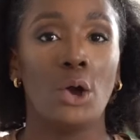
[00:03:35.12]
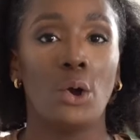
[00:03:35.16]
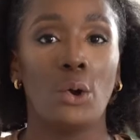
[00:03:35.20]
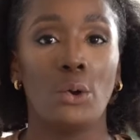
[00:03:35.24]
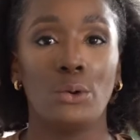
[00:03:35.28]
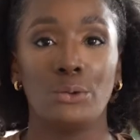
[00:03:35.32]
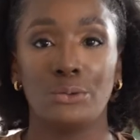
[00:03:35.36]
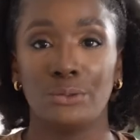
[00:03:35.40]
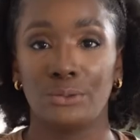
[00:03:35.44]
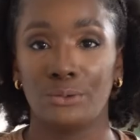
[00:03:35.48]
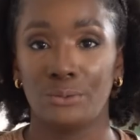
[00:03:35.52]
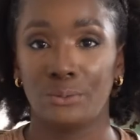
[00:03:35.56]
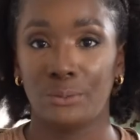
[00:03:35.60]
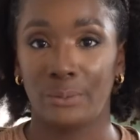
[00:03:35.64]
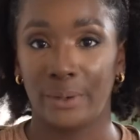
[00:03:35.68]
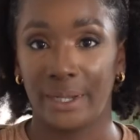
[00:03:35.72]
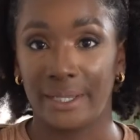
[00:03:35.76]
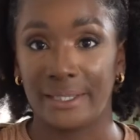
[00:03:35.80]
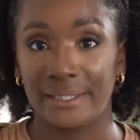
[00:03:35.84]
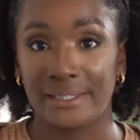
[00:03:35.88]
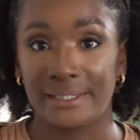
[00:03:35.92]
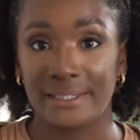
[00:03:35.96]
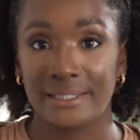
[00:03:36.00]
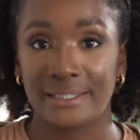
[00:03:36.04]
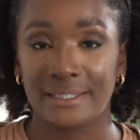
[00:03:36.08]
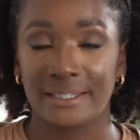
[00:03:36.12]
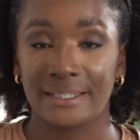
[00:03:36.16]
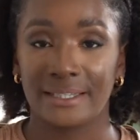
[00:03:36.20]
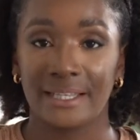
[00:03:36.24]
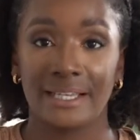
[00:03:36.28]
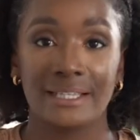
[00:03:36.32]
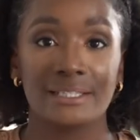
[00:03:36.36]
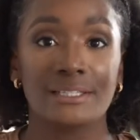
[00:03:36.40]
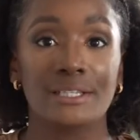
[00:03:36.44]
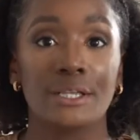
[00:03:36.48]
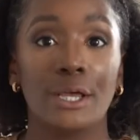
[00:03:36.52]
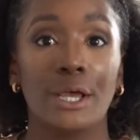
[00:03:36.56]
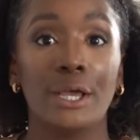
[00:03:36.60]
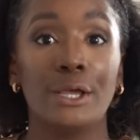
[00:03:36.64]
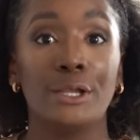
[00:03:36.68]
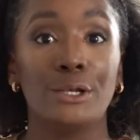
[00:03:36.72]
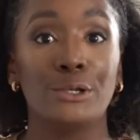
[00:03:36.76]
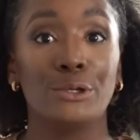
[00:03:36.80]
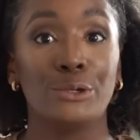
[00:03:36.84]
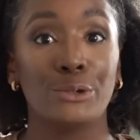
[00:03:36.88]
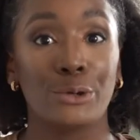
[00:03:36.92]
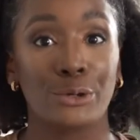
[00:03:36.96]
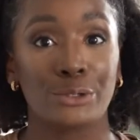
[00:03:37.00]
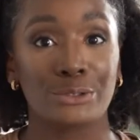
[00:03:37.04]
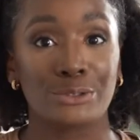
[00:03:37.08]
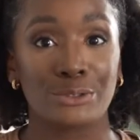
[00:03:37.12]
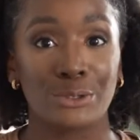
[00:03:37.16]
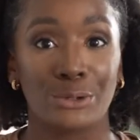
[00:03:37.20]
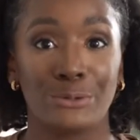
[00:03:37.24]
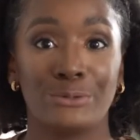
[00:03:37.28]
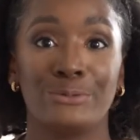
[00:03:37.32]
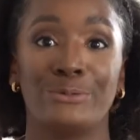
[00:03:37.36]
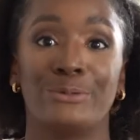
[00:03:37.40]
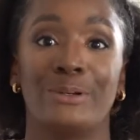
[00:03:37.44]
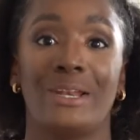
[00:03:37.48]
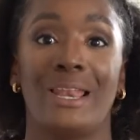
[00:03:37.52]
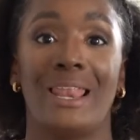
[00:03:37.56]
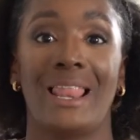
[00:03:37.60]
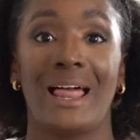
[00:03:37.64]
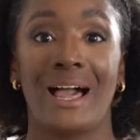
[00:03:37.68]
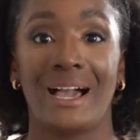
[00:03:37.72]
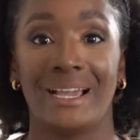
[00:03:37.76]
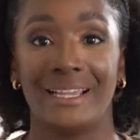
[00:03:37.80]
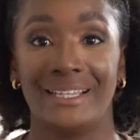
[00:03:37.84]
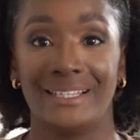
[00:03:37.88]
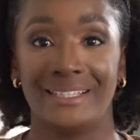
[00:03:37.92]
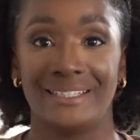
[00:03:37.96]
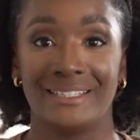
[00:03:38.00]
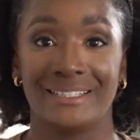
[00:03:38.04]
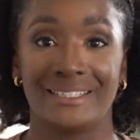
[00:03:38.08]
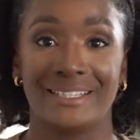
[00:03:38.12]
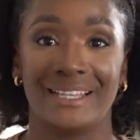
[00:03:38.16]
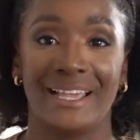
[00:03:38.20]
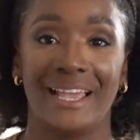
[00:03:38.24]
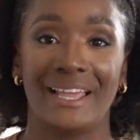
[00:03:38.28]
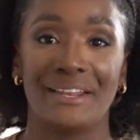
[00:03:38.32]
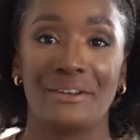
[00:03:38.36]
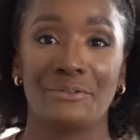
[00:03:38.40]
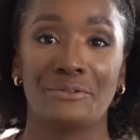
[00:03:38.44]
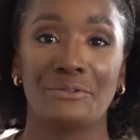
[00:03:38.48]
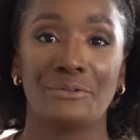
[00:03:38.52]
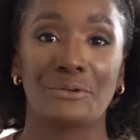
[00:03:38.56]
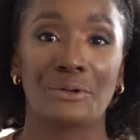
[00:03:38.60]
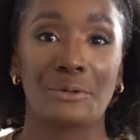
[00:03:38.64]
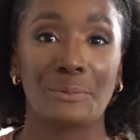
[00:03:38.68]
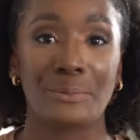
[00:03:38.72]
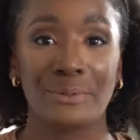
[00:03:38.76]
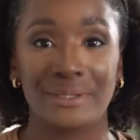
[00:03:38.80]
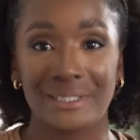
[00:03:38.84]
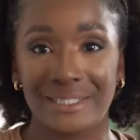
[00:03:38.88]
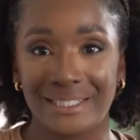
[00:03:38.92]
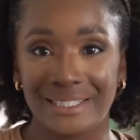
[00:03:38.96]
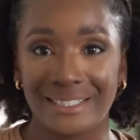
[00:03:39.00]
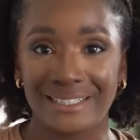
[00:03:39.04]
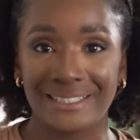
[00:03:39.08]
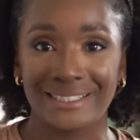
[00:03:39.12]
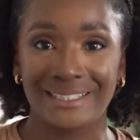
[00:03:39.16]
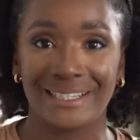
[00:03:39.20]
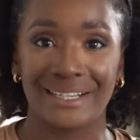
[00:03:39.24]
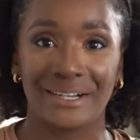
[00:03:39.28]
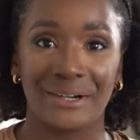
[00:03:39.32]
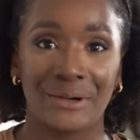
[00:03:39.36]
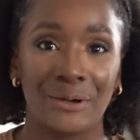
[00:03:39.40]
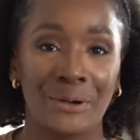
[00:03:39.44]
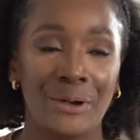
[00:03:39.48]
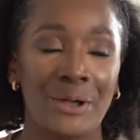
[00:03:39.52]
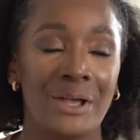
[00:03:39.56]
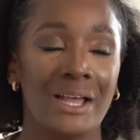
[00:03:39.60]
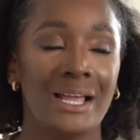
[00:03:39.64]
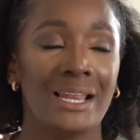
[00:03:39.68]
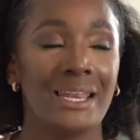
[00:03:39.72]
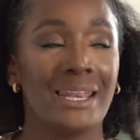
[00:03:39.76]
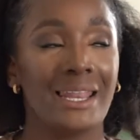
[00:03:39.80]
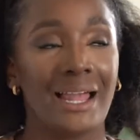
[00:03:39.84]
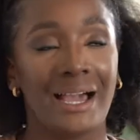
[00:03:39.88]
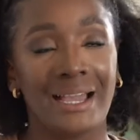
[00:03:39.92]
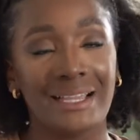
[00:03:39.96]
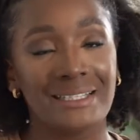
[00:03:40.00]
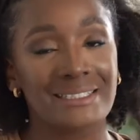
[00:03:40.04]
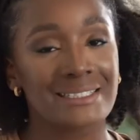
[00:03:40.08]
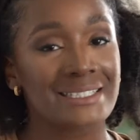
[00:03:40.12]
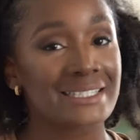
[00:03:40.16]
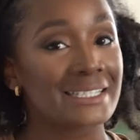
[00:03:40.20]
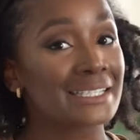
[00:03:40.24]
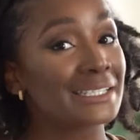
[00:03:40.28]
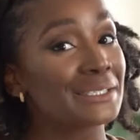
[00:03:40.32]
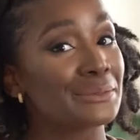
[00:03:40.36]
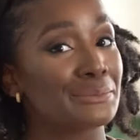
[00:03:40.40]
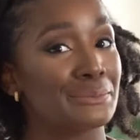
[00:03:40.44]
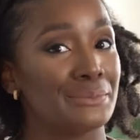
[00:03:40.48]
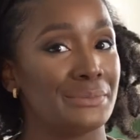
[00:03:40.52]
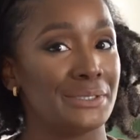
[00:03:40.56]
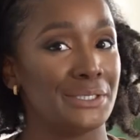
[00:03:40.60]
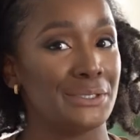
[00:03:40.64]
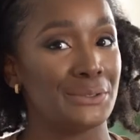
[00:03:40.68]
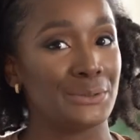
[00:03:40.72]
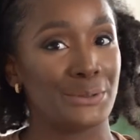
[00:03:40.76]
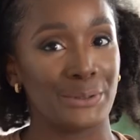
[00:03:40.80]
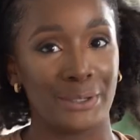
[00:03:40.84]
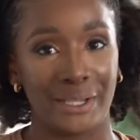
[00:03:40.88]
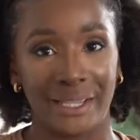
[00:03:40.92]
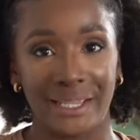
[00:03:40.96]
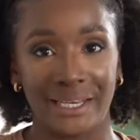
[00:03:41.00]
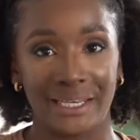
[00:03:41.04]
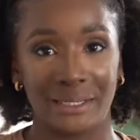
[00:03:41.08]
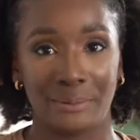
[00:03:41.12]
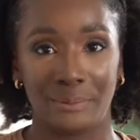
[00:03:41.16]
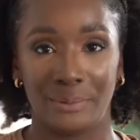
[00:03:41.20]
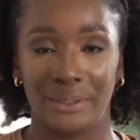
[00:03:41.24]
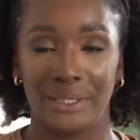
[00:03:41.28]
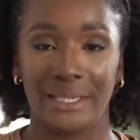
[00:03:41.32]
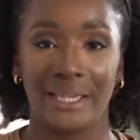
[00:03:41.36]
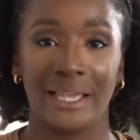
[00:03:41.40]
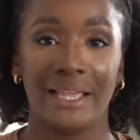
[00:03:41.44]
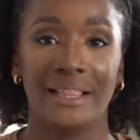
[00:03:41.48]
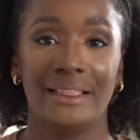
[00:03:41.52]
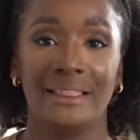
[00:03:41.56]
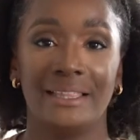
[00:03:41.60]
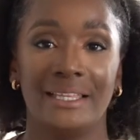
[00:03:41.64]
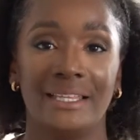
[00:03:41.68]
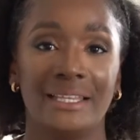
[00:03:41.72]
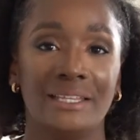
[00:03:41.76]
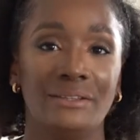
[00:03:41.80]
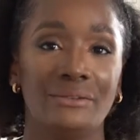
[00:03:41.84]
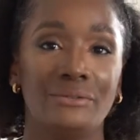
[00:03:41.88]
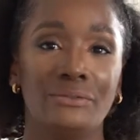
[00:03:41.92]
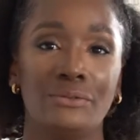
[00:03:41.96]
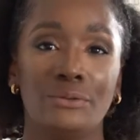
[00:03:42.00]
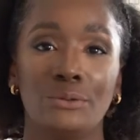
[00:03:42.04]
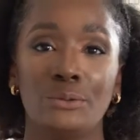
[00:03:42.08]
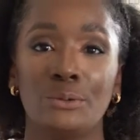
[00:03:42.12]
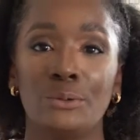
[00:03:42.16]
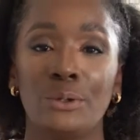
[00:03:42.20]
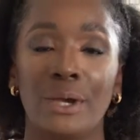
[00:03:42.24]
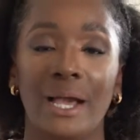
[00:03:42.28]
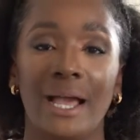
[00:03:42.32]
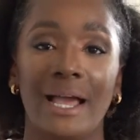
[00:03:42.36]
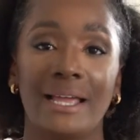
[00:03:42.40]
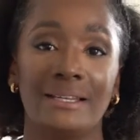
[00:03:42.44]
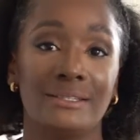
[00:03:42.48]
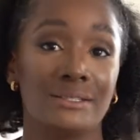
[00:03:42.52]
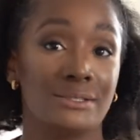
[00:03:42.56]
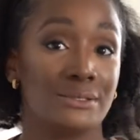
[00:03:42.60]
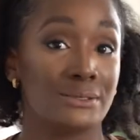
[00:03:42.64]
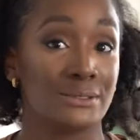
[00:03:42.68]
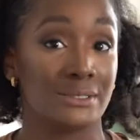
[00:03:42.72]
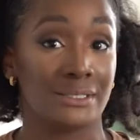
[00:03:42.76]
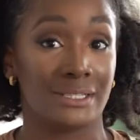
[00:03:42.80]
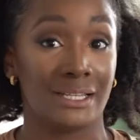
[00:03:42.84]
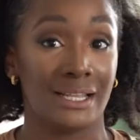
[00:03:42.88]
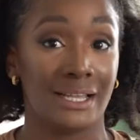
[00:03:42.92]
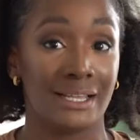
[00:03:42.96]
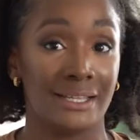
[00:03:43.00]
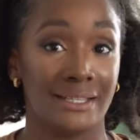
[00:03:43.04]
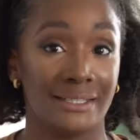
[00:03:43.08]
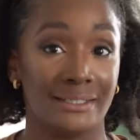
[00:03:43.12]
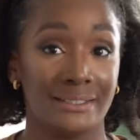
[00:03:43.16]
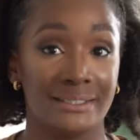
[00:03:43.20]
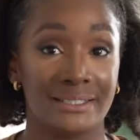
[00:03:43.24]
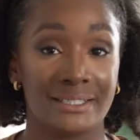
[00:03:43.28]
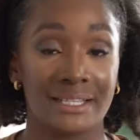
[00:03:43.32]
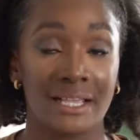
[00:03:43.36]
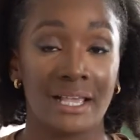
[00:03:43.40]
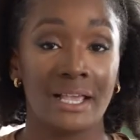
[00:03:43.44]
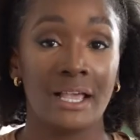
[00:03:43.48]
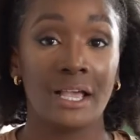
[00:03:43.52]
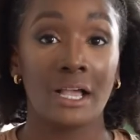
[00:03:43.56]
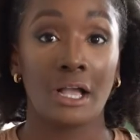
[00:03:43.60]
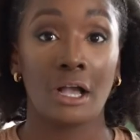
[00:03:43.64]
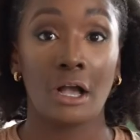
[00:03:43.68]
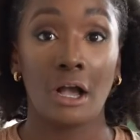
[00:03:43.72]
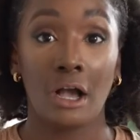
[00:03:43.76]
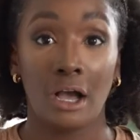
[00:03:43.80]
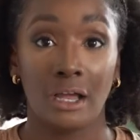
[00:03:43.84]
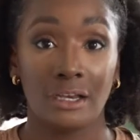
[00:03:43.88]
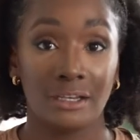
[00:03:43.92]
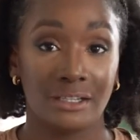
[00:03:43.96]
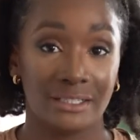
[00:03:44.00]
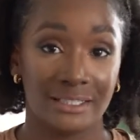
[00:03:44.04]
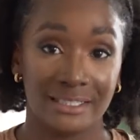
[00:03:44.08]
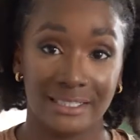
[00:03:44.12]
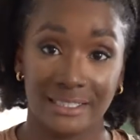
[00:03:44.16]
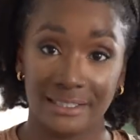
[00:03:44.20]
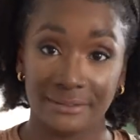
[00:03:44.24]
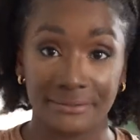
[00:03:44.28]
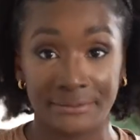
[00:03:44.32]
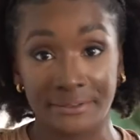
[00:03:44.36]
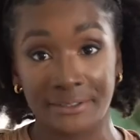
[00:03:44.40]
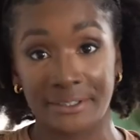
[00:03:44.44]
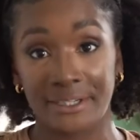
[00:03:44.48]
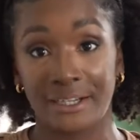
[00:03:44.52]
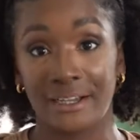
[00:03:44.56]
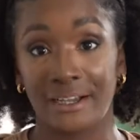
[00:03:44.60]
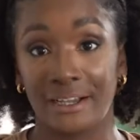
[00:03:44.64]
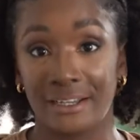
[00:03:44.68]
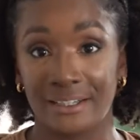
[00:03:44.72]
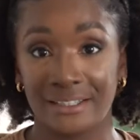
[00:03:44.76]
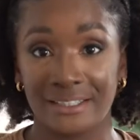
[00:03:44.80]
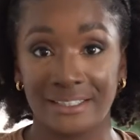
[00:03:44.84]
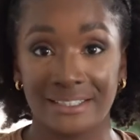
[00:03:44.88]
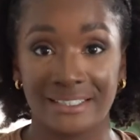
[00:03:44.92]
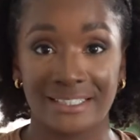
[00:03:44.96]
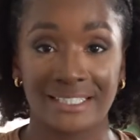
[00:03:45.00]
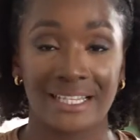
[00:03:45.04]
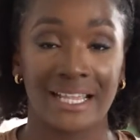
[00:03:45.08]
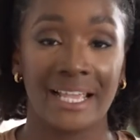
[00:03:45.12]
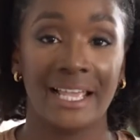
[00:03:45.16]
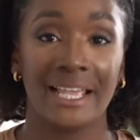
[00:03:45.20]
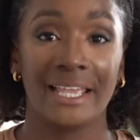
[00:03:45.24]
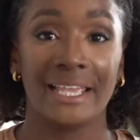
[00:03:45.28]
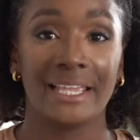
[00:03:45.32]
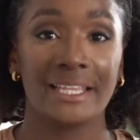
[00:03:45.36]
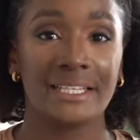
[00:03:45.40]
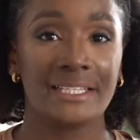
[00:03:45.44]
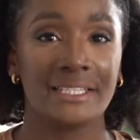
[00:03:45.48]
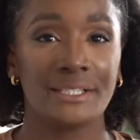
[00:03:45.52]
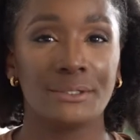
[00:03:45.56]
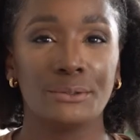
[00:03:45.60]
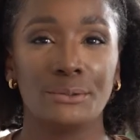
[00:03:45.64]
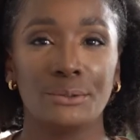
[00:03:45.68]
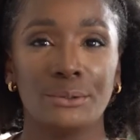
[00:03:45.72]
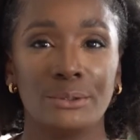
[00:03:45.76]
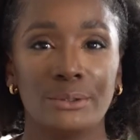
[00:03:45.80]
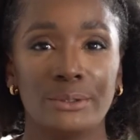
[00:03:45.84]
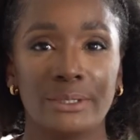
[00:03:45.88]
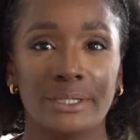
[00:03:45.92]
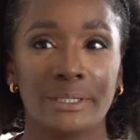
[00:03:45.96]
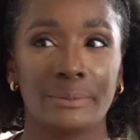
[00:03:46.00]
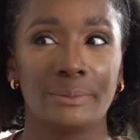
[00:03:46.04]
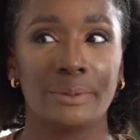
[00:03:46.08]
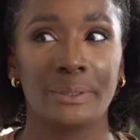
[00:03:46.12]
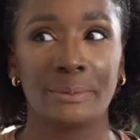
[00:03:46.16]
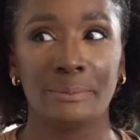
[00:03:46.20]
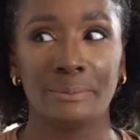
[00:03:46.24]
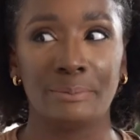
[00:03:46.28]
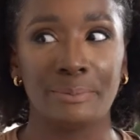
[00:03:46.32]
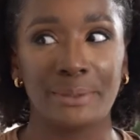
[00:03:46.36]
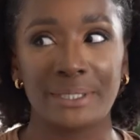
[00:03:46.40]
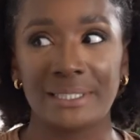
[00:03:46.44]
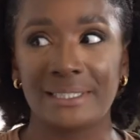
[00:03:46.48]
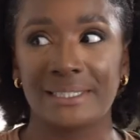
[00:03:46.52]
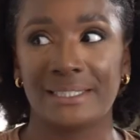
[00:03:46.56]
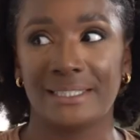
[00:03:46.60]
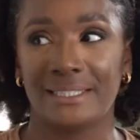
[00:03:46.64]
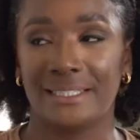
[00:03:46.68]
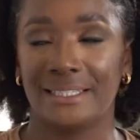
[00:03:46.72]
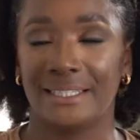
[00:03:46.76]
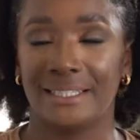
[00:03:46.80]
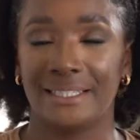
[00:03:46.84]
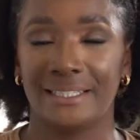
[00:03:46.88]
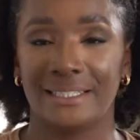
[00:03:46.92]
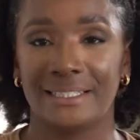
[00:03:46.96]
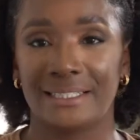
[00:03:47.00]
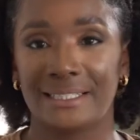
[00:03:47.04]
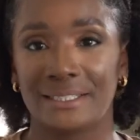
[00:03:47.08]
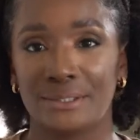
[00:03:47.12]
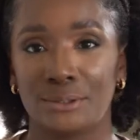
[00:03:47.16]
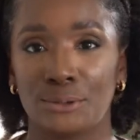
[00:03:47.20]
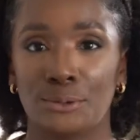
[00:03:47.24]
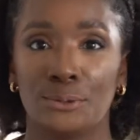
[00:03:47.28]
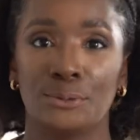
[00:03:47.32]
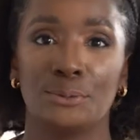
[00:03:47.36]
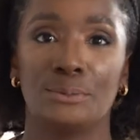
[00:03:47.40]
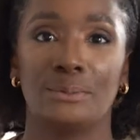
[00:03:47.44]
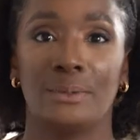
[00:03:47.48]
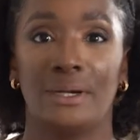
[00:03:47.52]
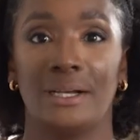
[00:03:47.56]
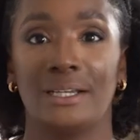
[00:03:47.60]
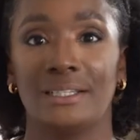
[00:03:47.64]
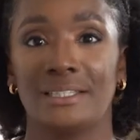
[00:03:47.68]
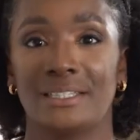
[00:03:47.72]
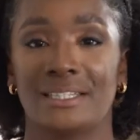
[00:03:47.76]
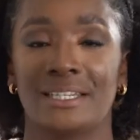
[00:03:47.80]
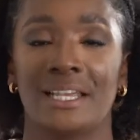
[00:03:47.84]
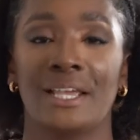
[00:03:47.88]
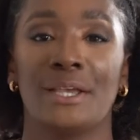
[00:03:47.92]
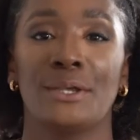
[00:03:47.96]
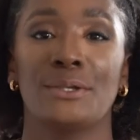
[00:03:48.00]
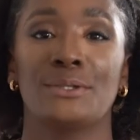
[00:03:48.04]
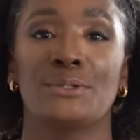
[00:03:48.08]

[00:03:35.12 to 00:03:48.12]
on the waist. That's a lot of lines, and for a petite girl, lines can be your enemy. And then if you add to the lines color, different colors, it can all look a bit busy and too much.